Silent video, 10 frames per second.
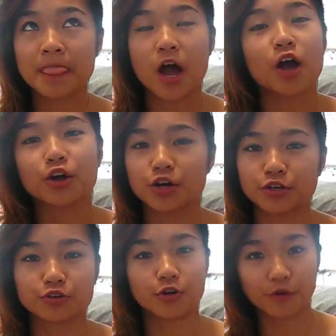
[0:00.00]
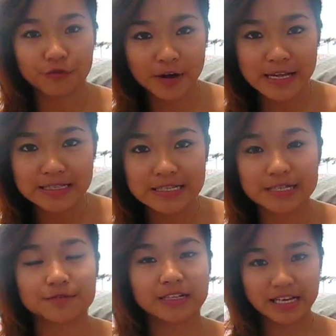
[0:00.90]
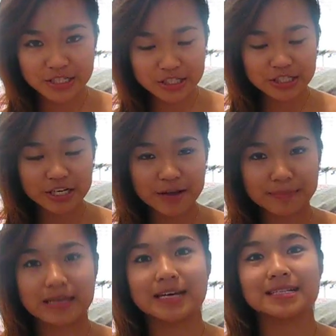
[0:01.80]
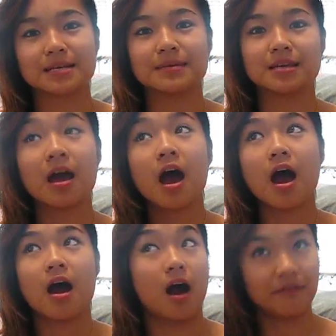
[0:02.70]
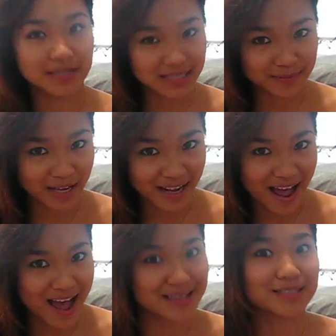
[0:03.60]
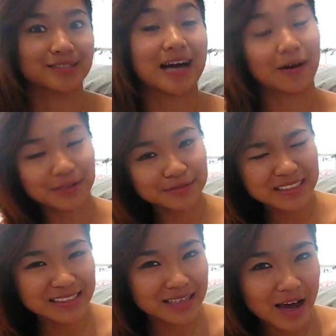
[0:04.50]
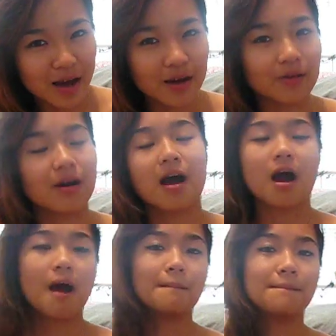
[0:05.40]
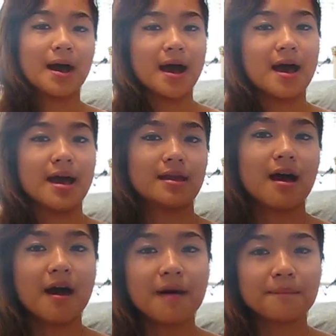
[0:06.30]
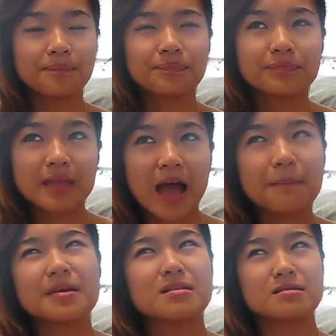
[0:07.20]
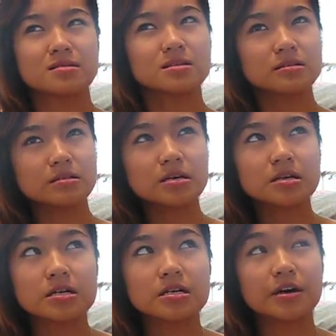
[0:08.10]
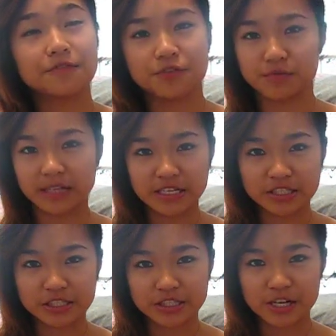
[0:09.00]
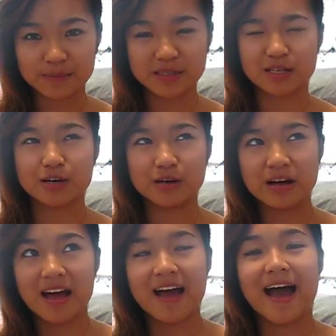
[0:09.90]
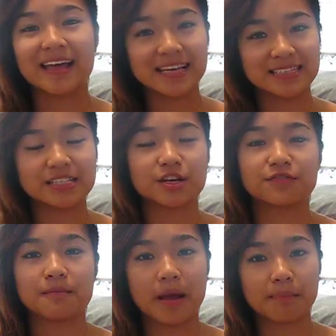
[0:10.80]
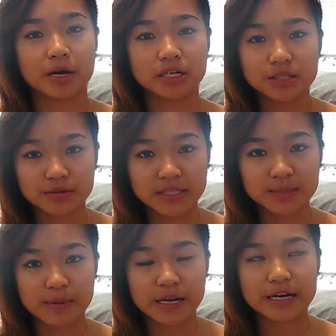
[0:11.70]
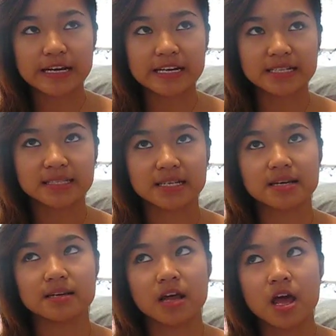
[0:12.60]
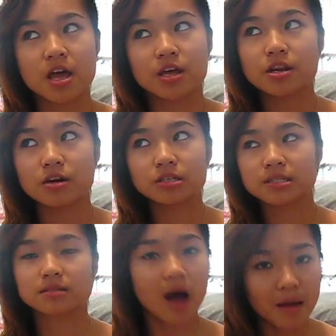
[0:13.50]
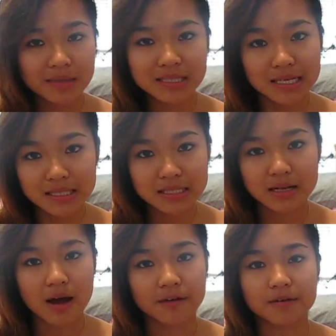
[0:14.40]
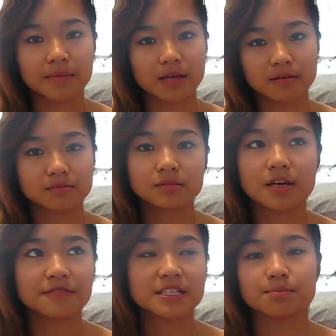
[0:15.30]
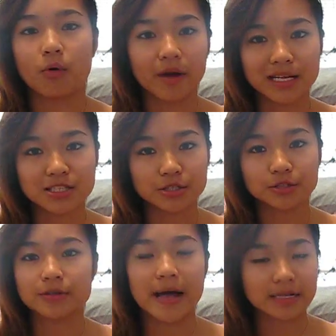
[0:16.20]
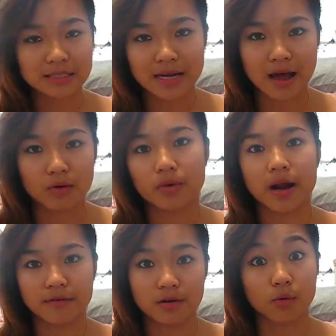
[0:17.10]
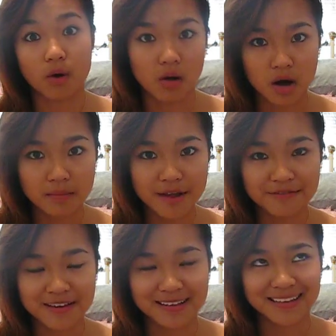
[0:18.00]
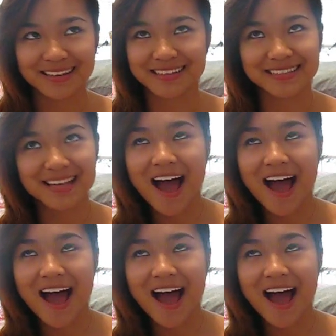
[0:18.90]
a good girlfriend in a relationship, because I mean, obviously I'm not a guy, so I wouldn't really know, but I've been in a few relationships, so I guess these are from my personal experience and, you know, just common sense stuff. I mean, if it's boring to you, exit out, whatever, it won't hurt my feelings.